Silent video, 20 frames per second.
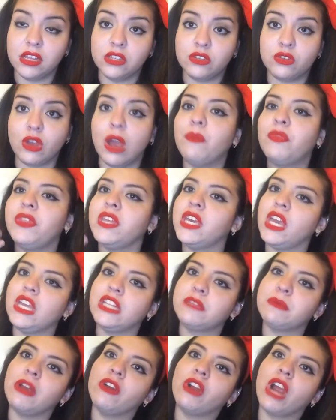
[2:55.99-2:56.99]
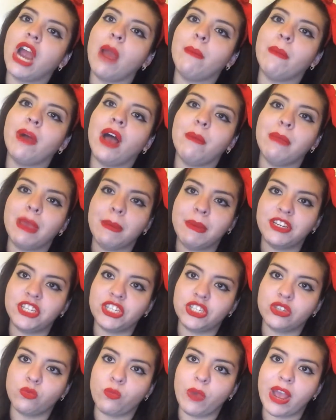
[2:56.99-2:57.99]
So I'm thinking it's my grandma, maybe
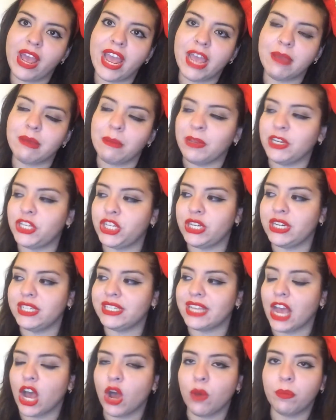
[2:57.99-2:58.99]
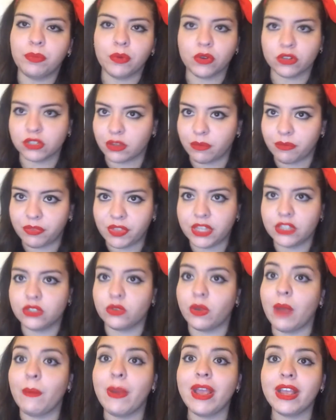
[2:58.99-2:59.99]
she's awake, maybe she needs help or something.
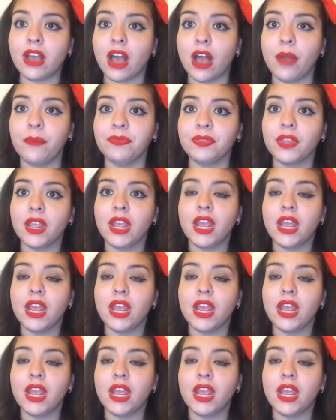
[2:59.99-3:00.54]
So I wake up